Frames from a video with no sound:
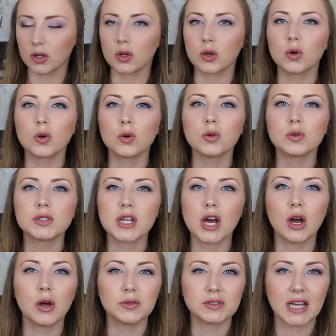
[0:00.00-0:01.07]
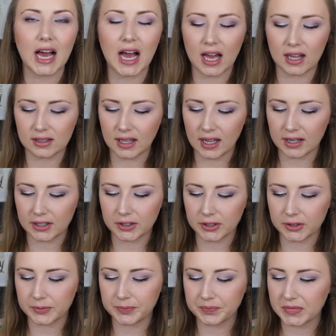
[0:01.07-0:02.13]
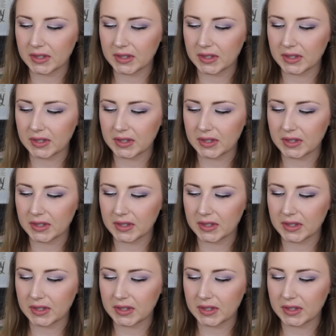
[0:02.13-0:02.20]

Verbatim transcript: cool toned highlighter